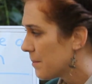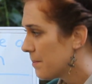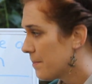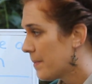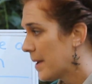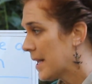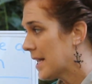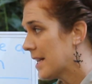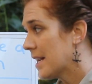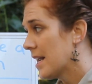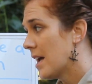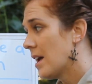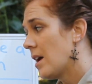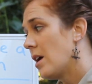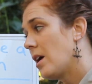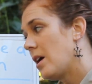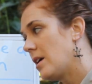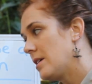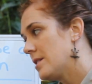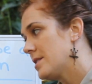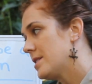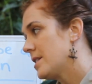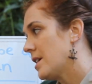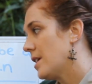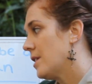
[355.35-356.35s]
But
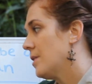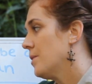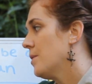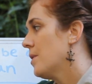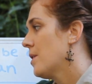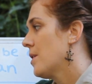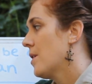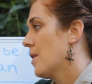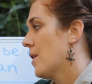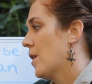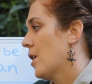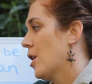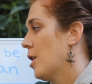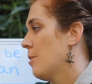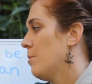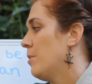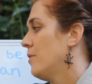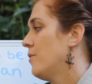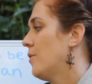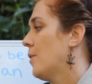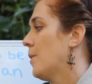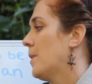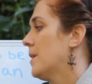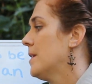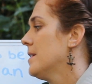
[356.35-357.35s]
also
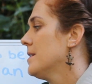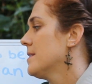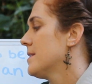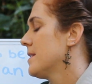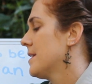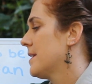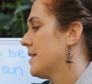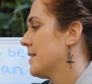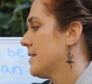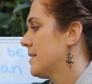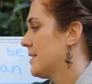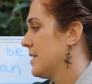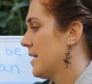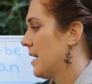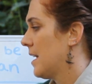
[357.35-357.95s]
herbivores and